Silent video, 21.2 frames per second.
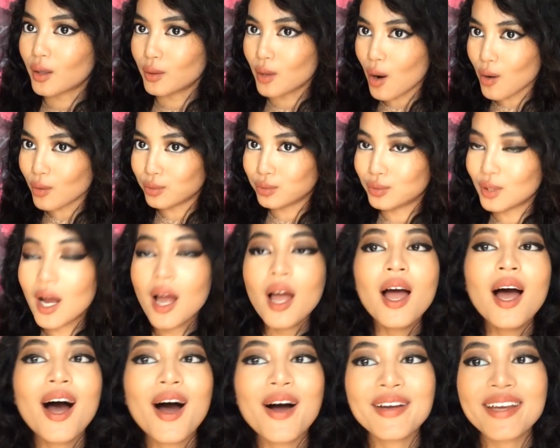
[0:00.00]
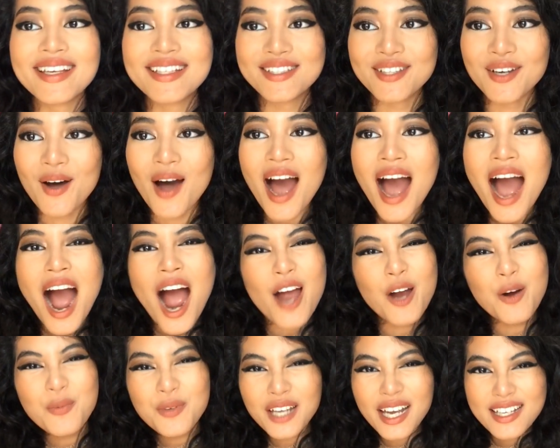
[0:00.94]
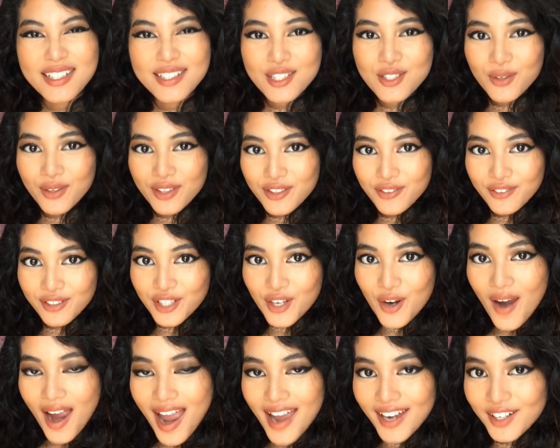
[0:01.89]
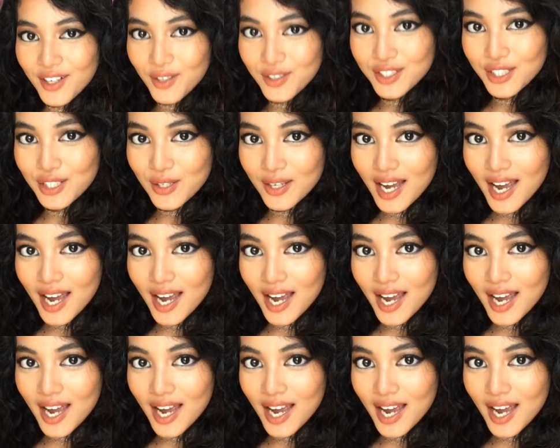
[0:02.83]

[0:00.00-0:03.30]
Oof. Okay, so I hope you guys enjoyed the video and I'll see you